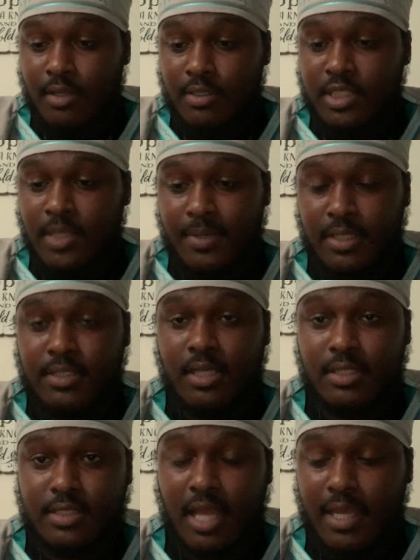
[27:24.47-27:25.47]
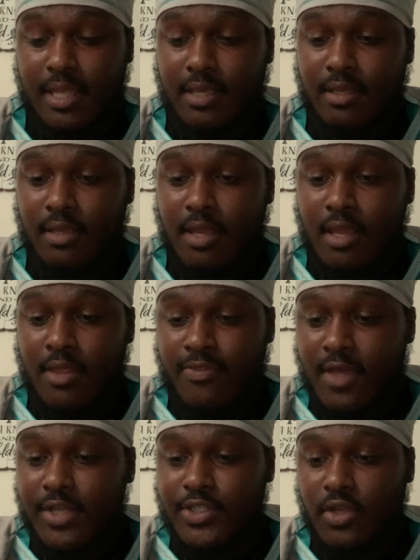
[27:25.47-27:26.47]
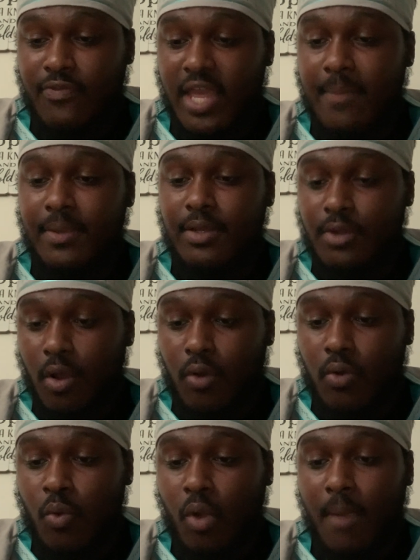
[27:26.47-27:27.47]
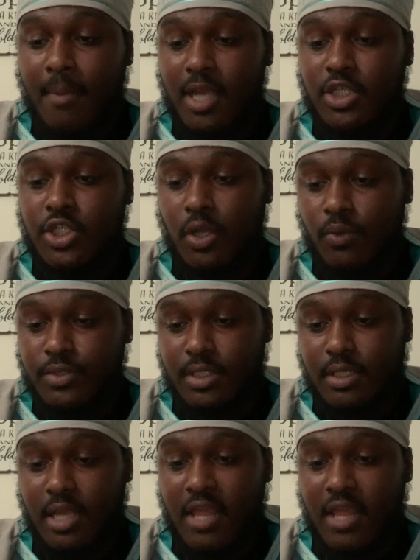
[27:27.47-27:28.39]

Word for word: Slip of the tongue, Slakia. Then shall they be known who are my chosen,